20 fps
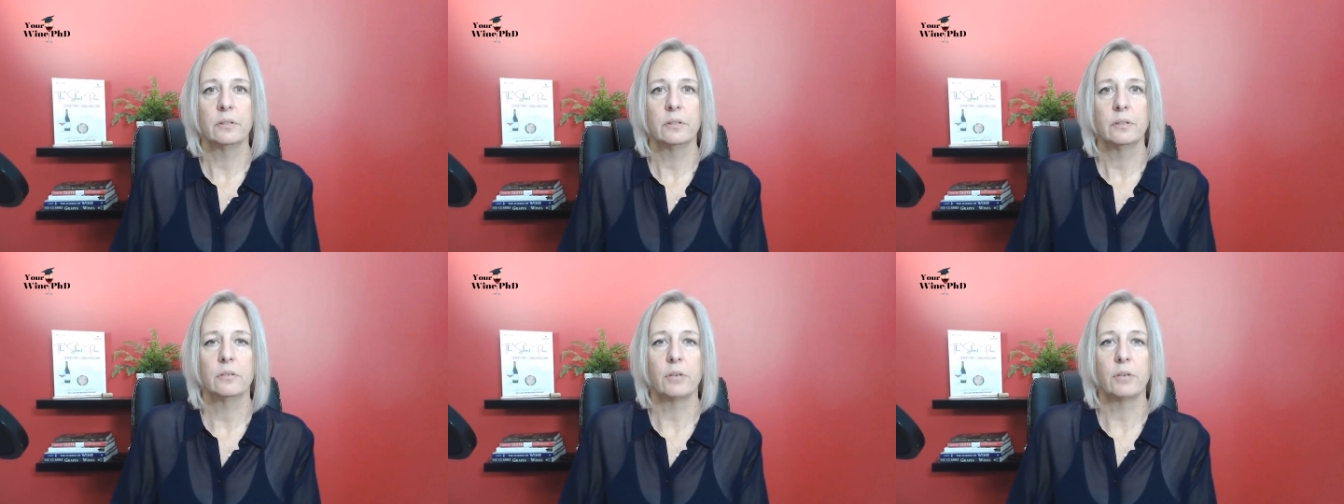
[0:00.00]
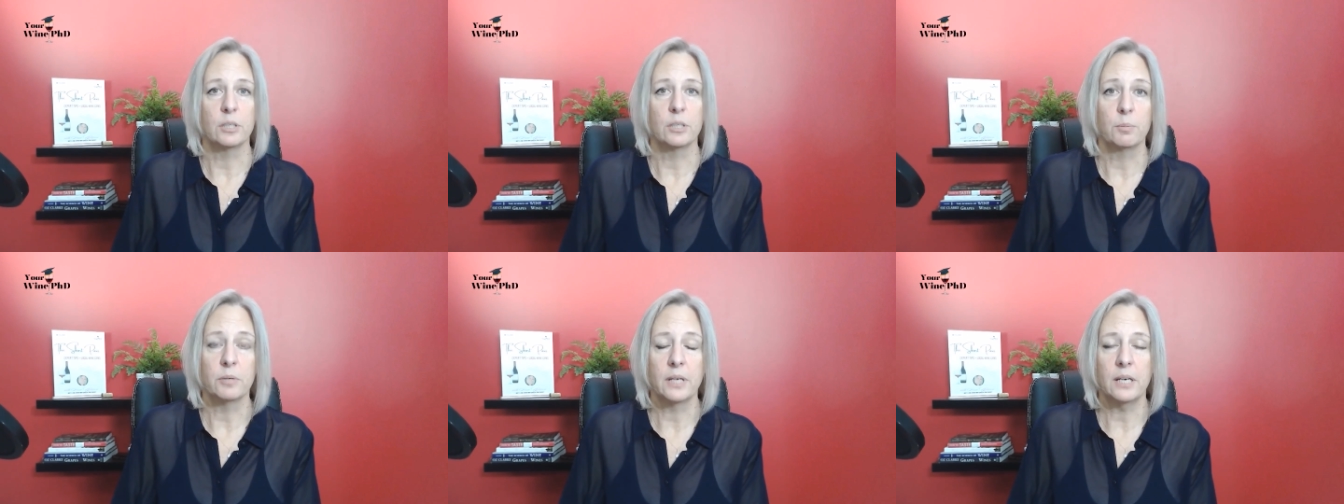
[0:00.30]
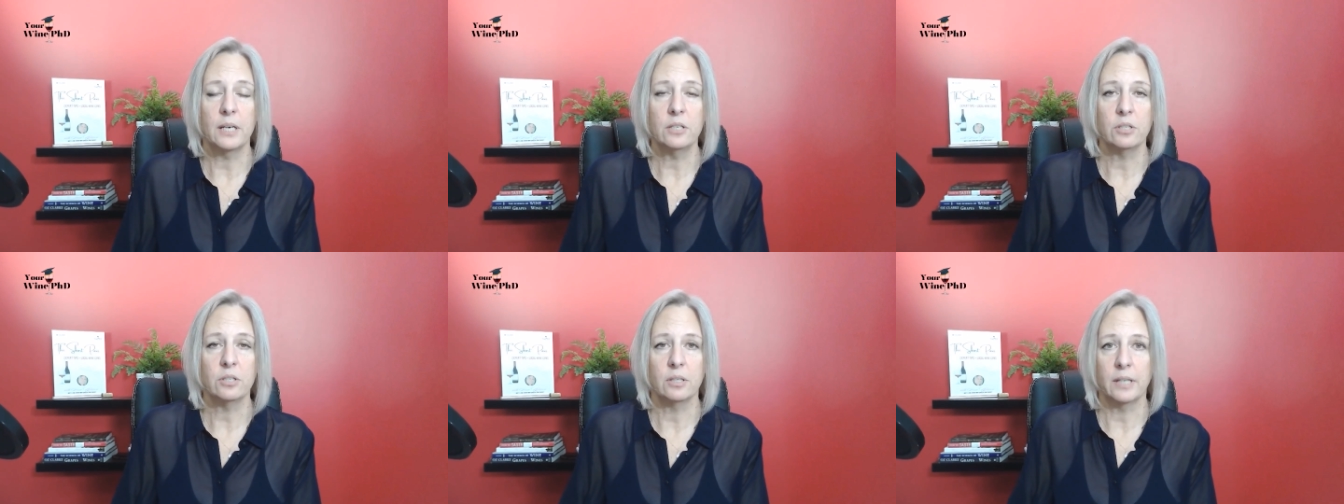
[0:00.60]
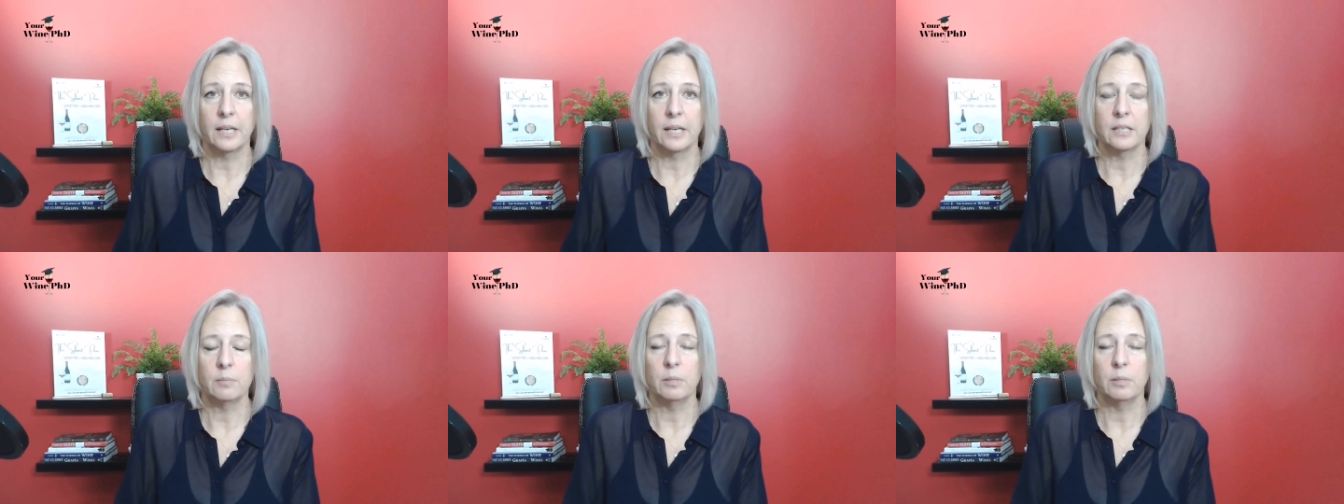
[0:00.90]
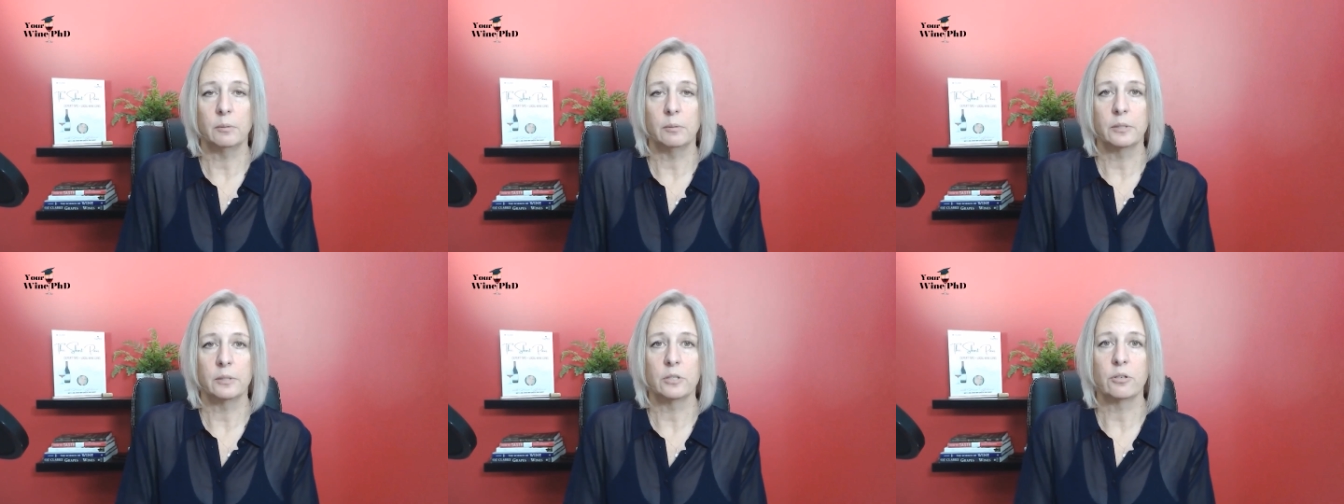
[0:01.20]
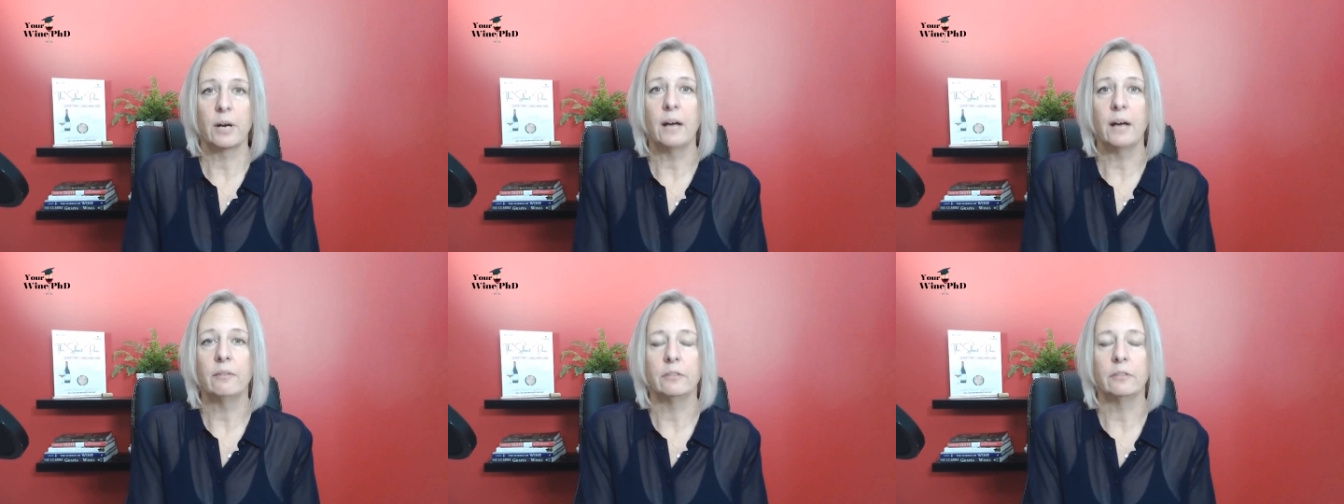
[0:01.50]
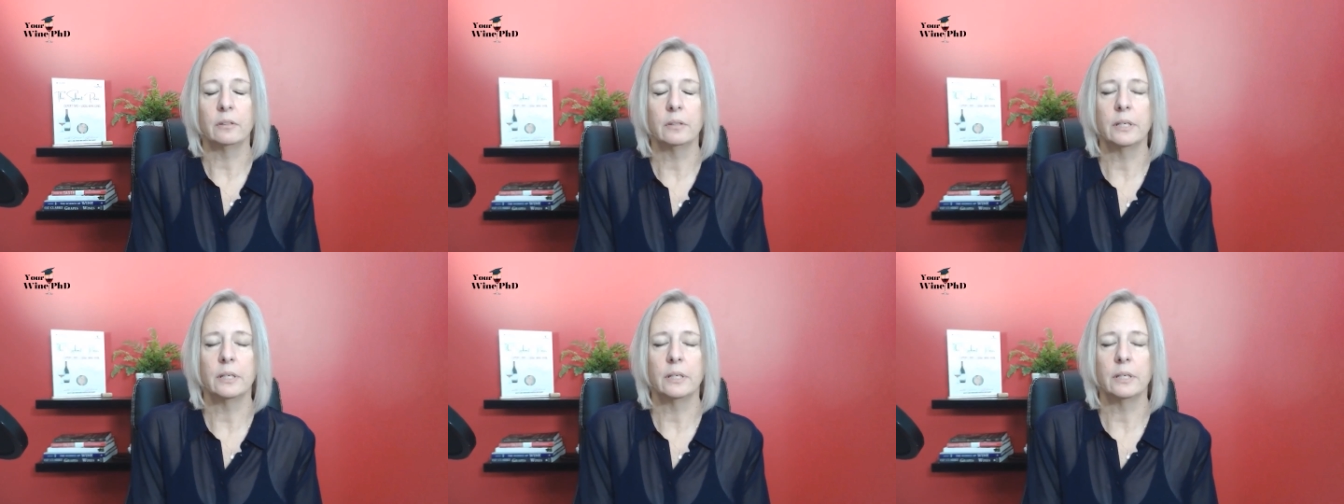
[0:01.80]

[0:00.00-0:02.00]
transportation. They had to be able to travel.